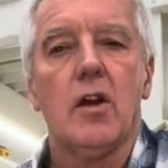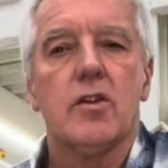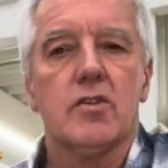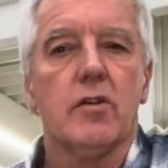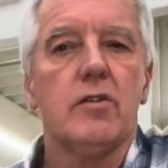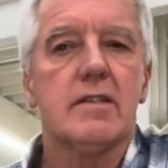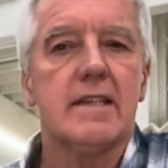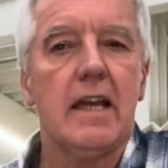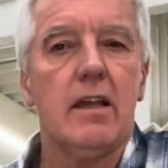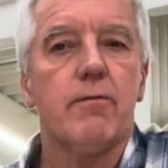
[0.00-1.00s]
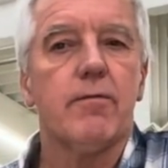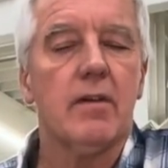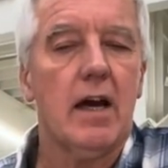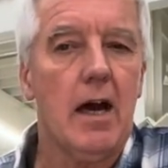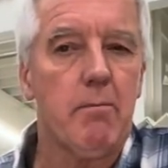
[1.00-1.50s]
So you save
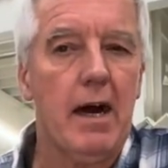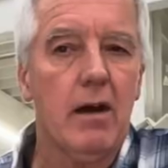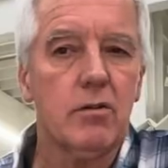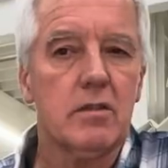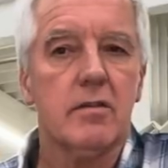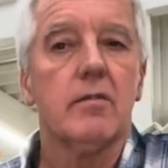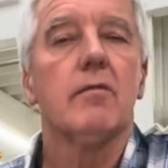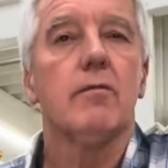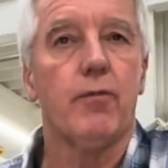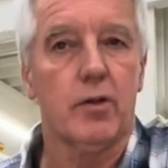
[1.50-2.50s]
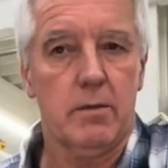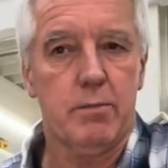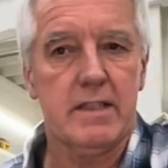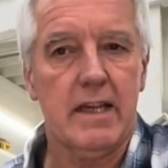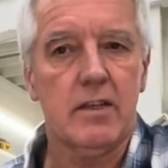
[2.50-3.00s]
about
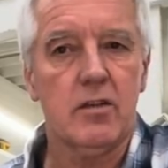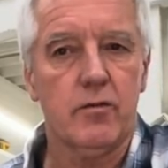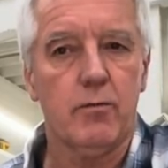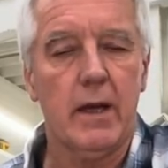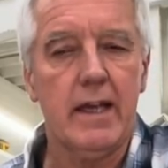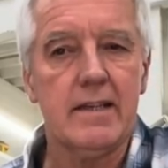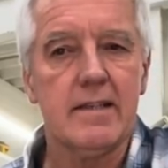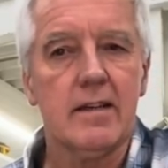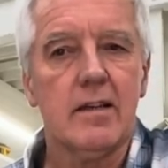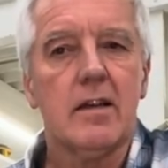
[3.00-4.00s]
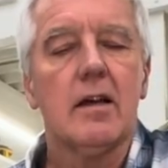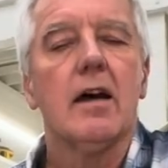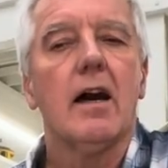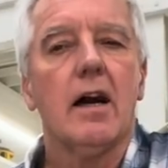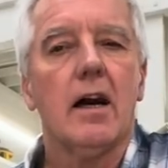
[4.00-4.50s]
40% of weight
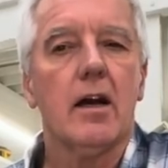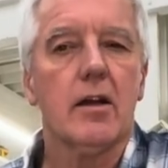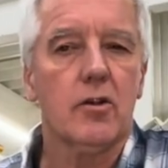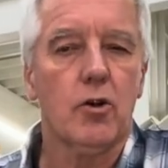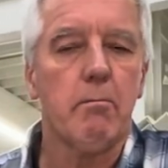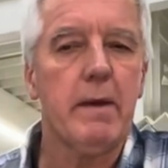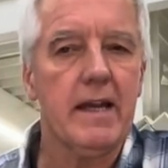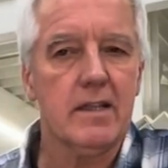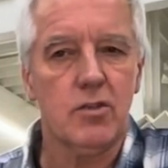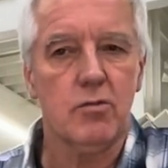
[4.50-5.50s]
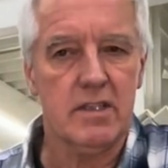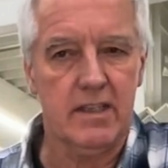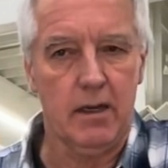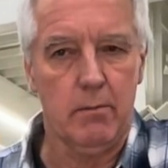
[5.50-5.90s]
compared to a steel